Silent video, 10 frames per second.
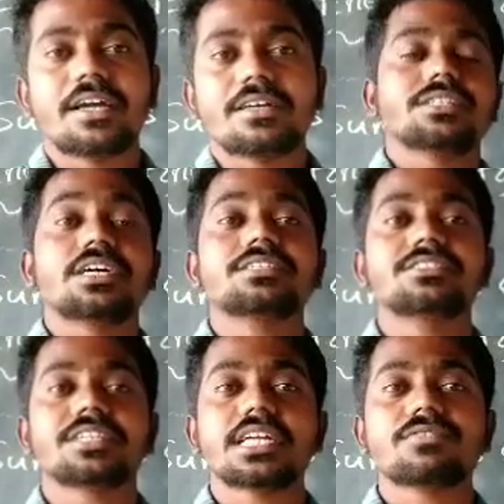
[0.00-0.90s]
sun's
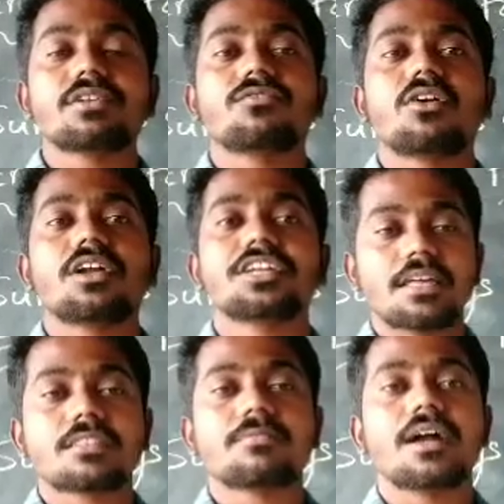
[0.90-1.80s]
rays will fall in a
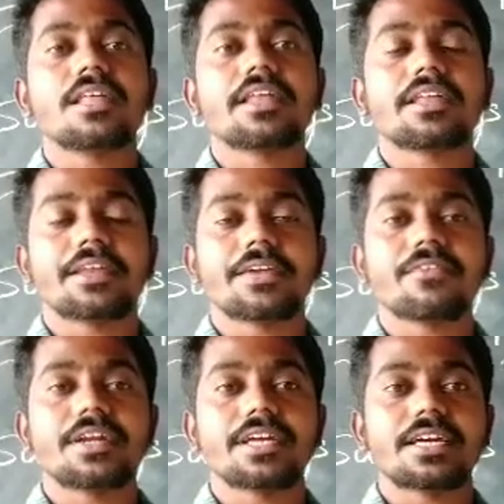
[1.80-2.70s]
smaller area in the
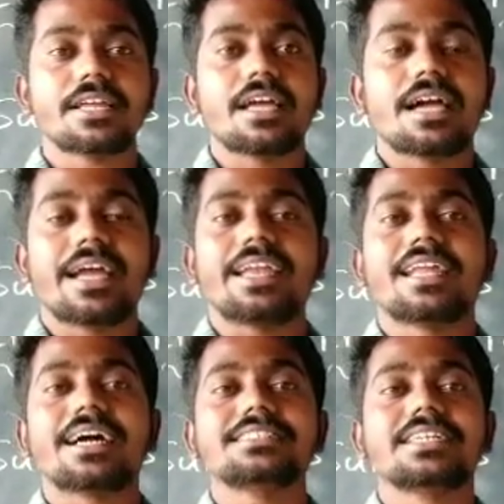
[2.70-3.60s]
equator and
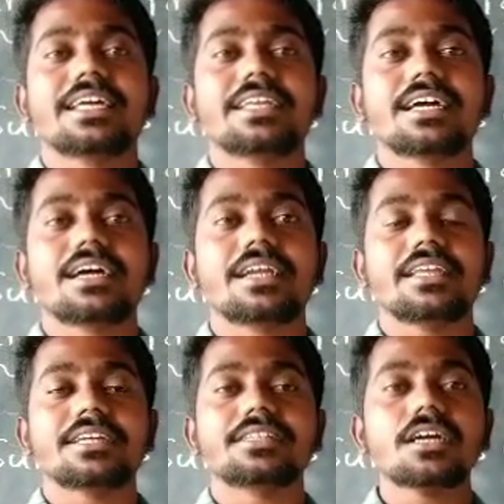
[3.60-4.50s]
larger area
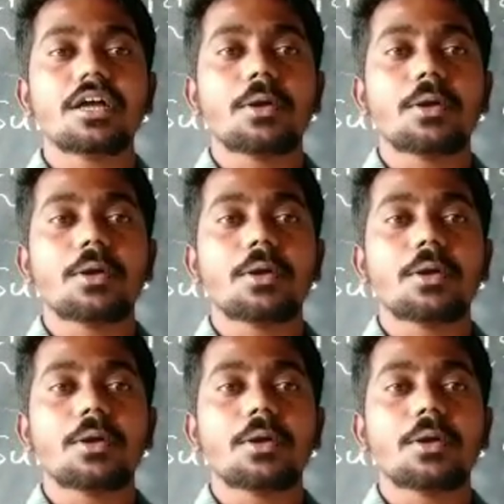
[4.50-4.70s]
near the